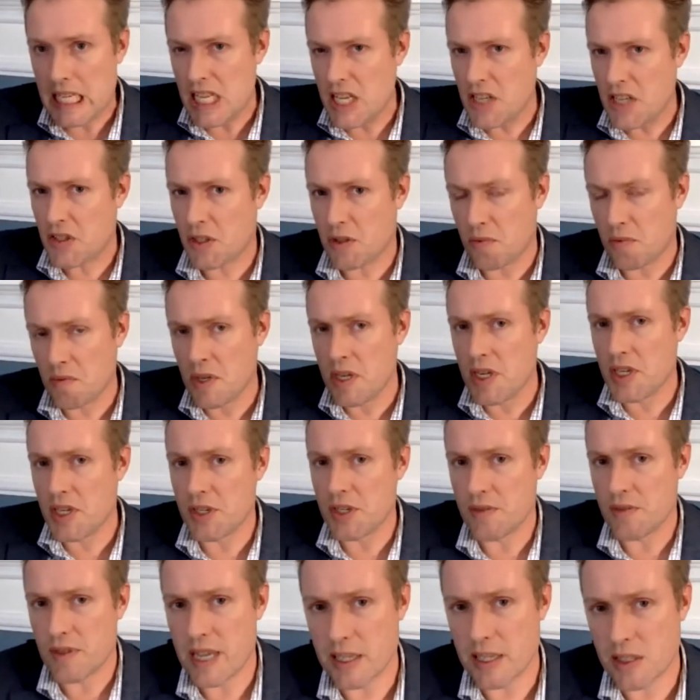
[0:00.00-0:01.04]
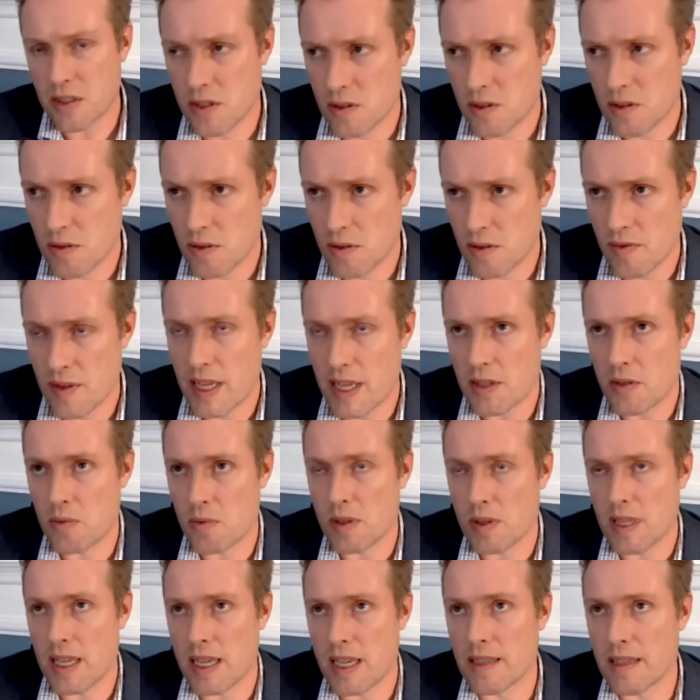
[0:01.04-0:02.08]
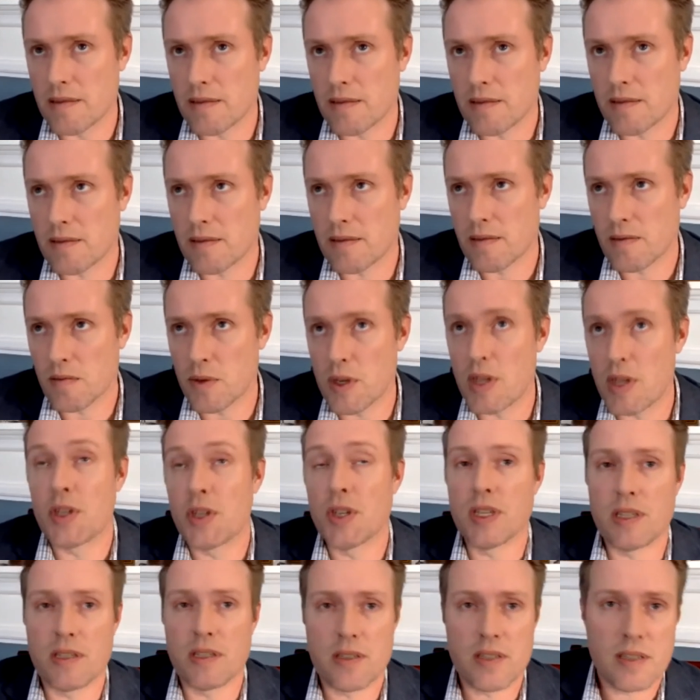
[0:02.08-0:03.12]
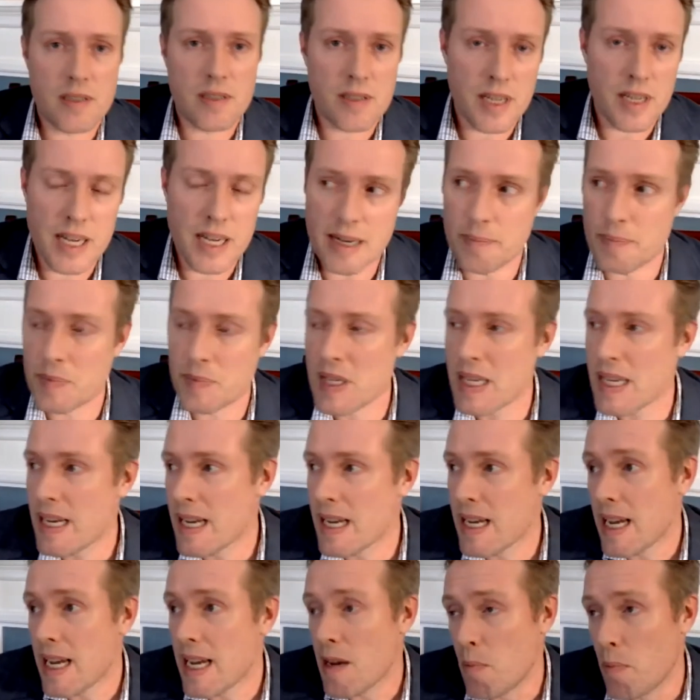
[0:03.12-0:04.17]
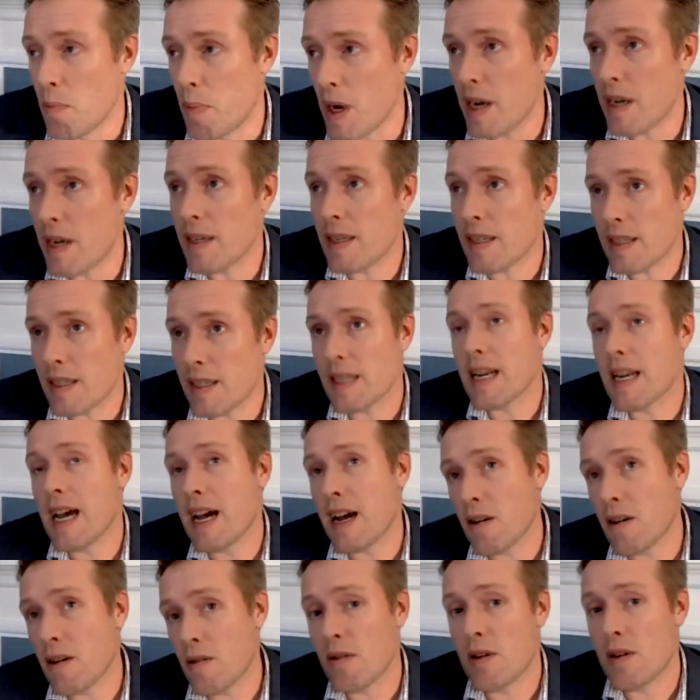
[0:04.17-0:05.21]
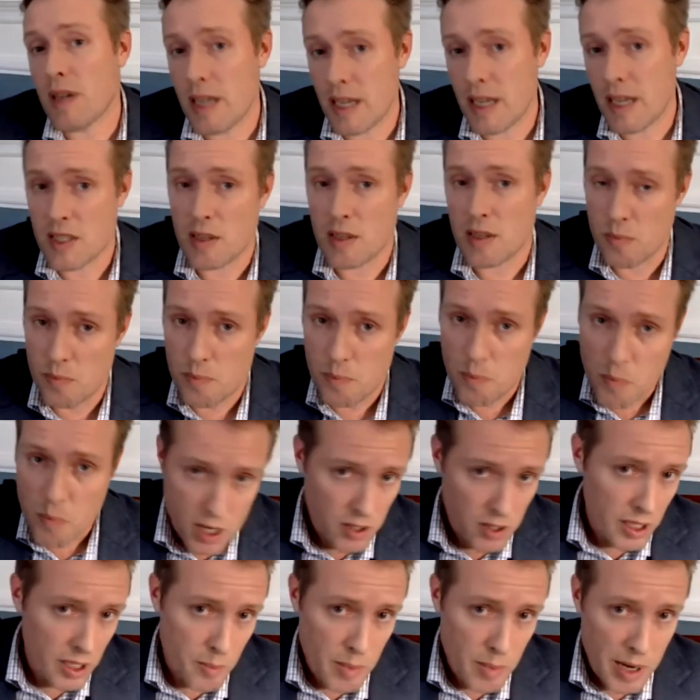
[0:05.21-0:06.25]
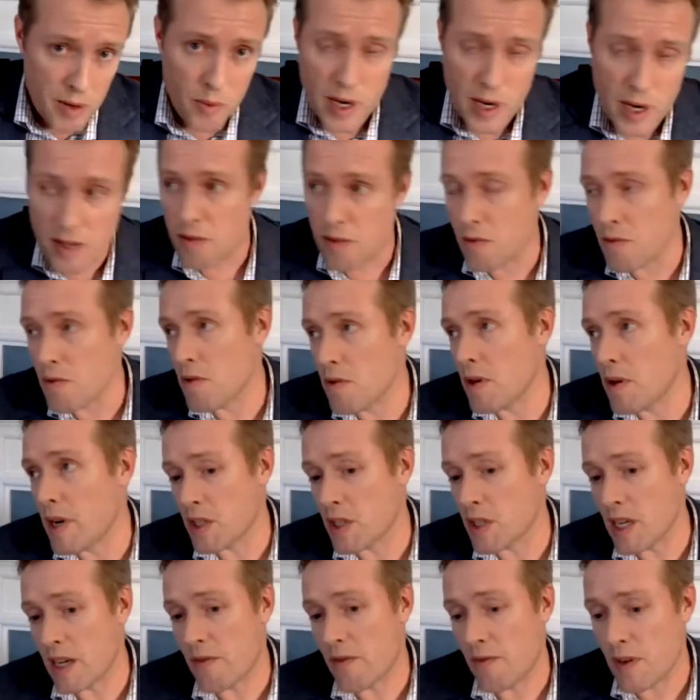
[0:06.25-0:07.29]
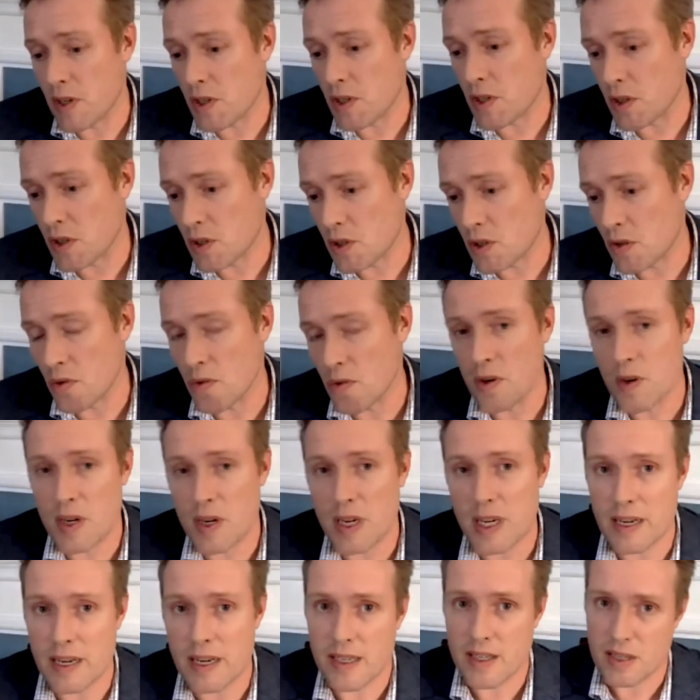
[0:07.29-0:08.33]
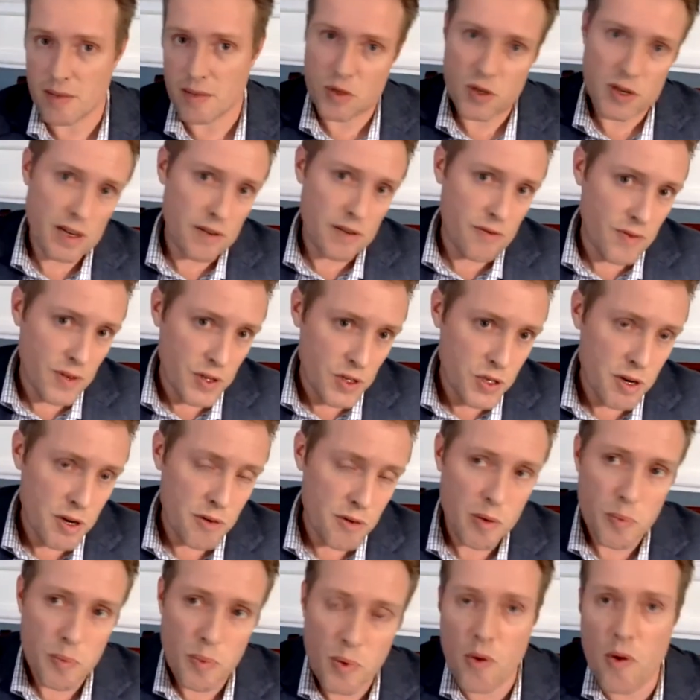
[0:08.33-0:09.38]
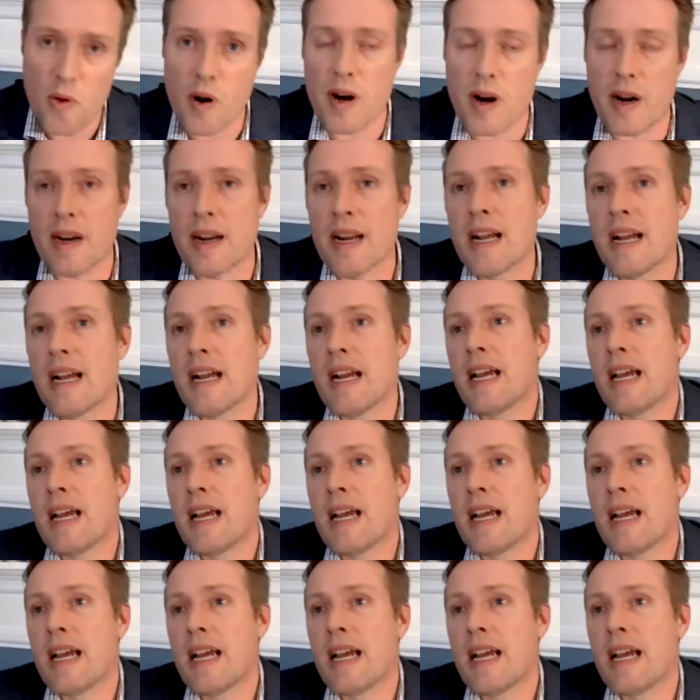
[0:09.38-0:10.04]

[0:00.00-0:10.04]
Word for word: East Ridge, if that's if that's what that ridge is. Um, but now, as I'm muddling my way through, and as I finish the story, and as I'm trying to finish our report,